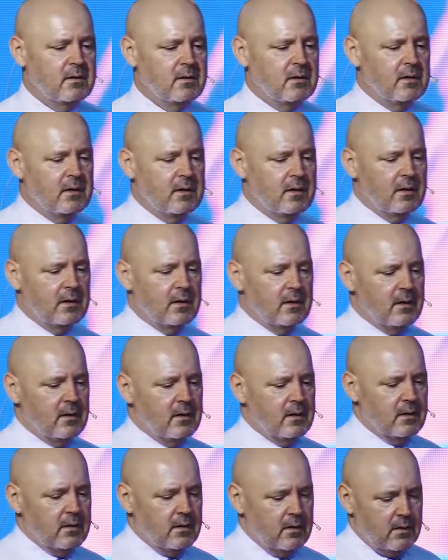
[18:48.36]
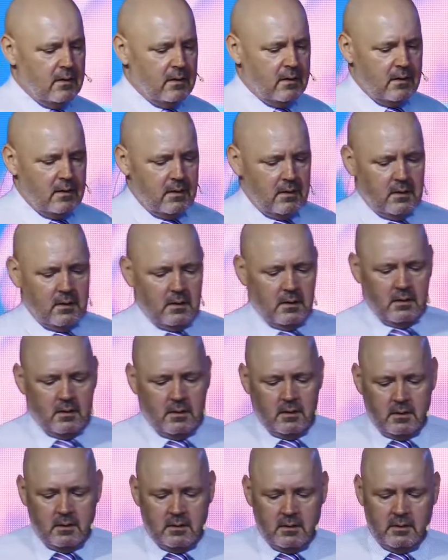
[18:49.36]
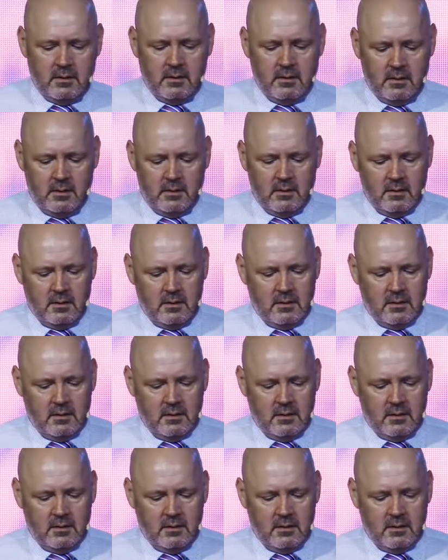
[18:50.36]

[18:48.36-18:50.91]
Nothing is said.